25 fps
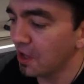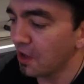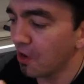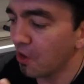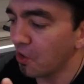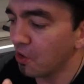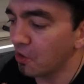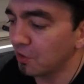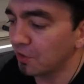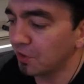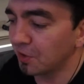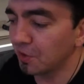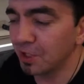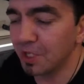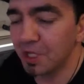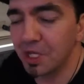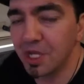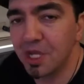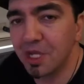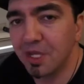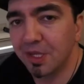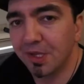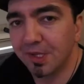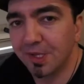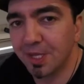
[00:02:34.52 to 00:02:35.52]
also the
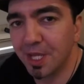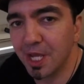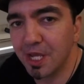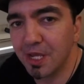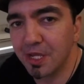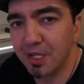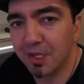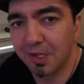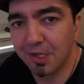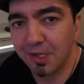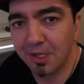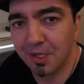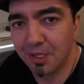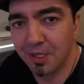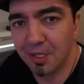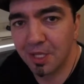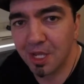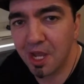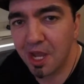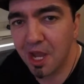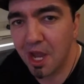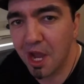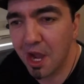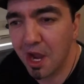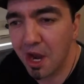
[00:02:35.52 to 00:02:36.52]
king snakes,
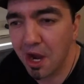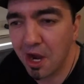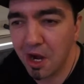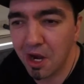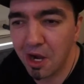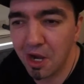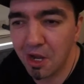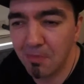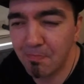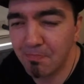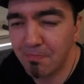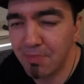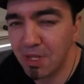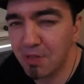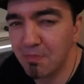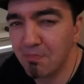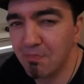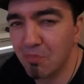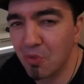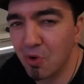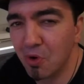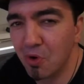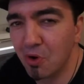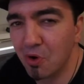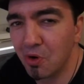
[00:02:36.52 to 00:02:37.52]
they are a bit
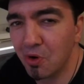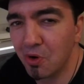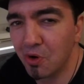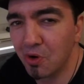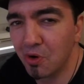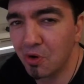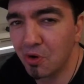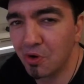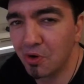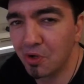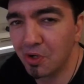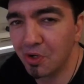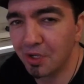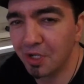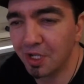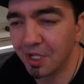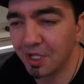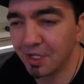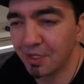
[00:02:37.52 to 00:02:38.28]
more